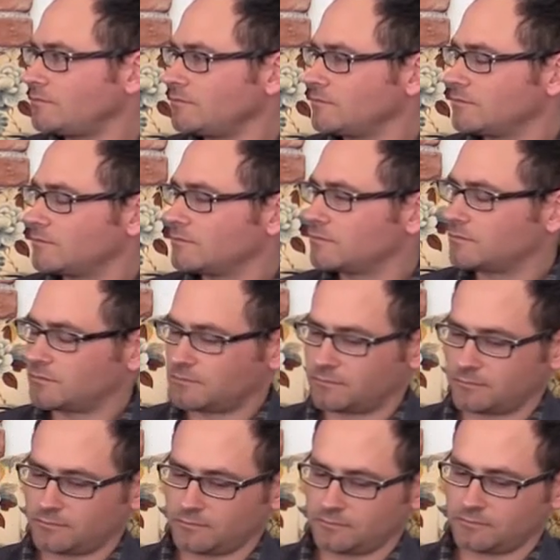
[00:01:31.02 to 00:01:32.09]

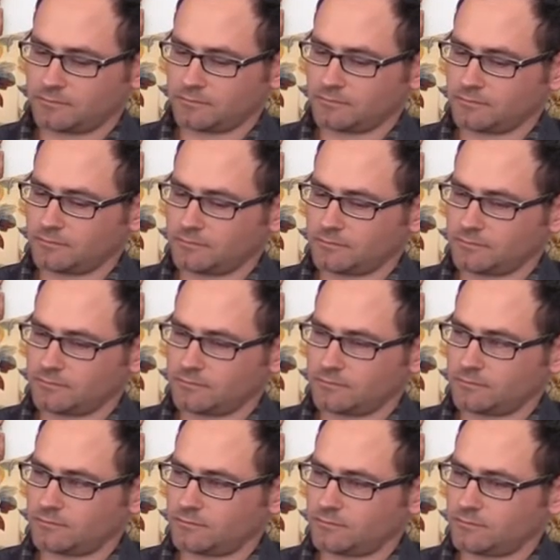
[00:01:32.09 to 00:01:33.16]

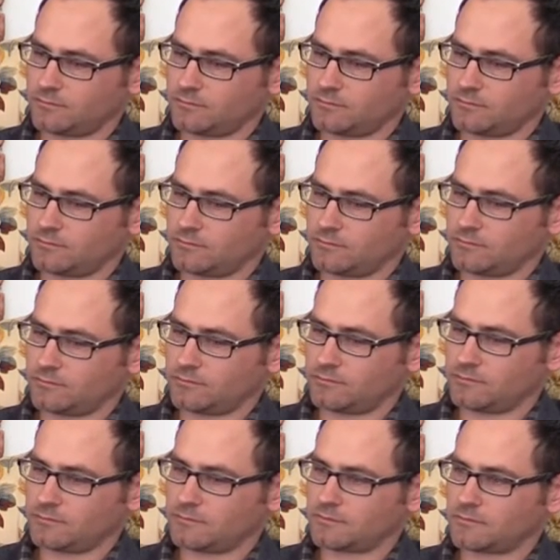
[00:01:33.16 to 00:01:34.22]
No words are spoken by the person on screen.